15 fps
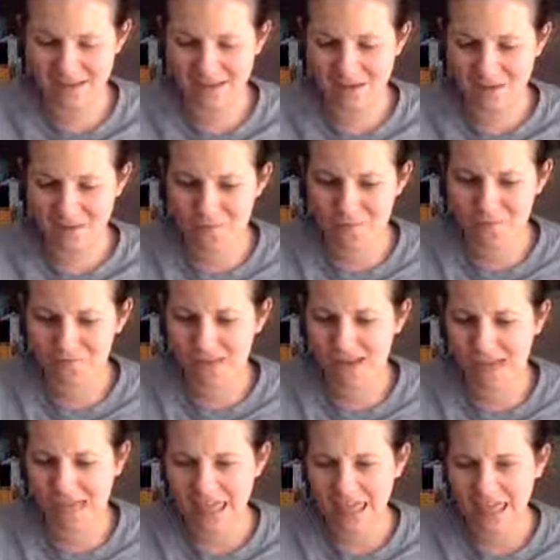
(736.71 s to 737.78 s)
So
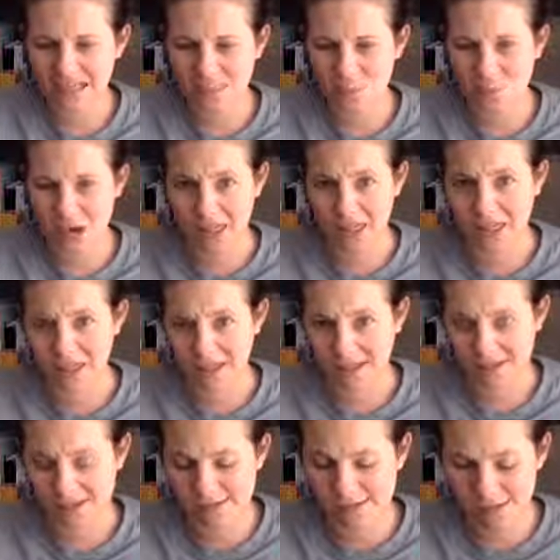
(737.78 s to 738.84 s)
I think it's one of the
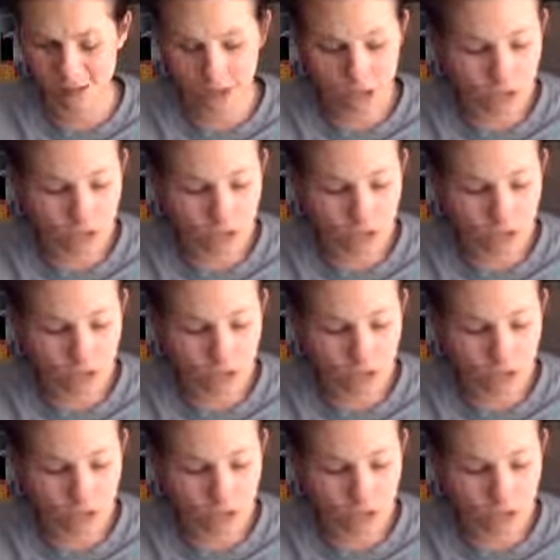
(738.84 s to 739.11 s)
thickest.